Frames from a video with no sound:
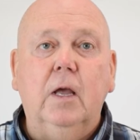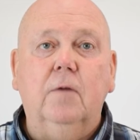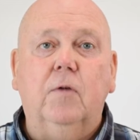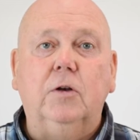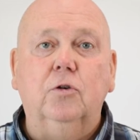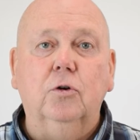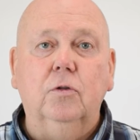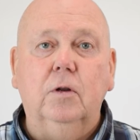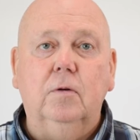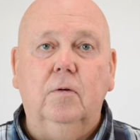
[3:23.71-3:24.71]
If I
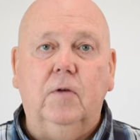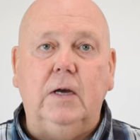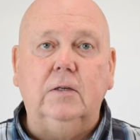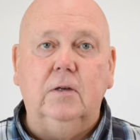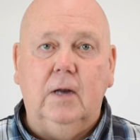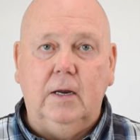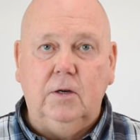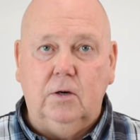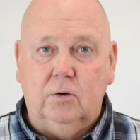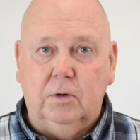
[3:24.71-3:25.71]
turn the device
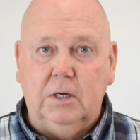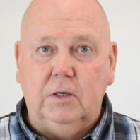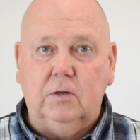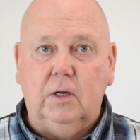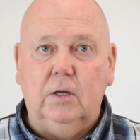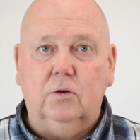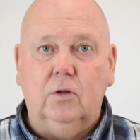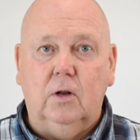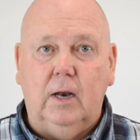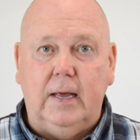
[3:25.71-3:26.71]
90 degrees
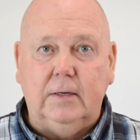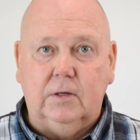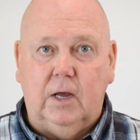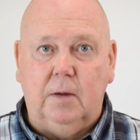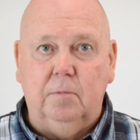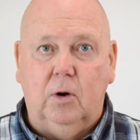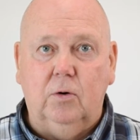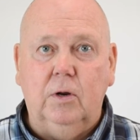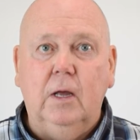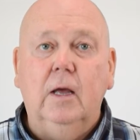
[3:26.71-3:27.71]
into the landscape
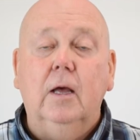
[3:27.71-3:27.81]
mode,